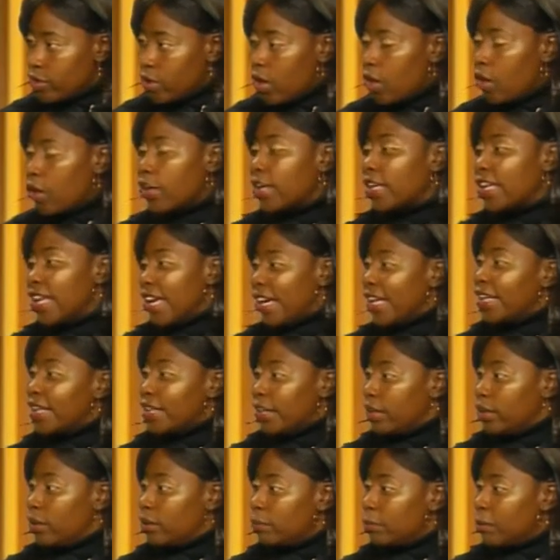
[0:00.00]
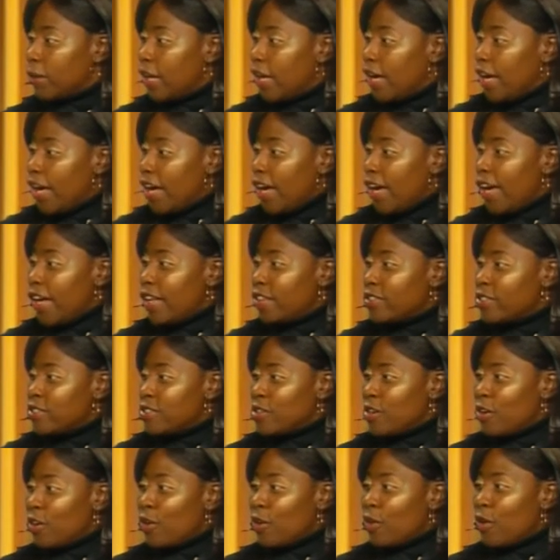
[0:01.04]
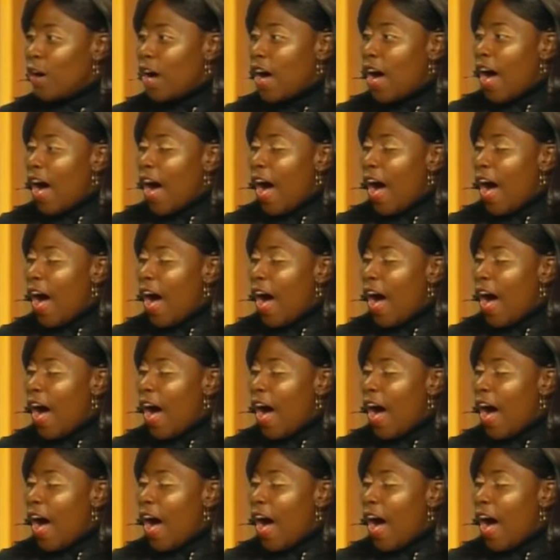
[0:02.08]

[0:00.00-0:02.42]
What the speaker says: aren't letting him. And so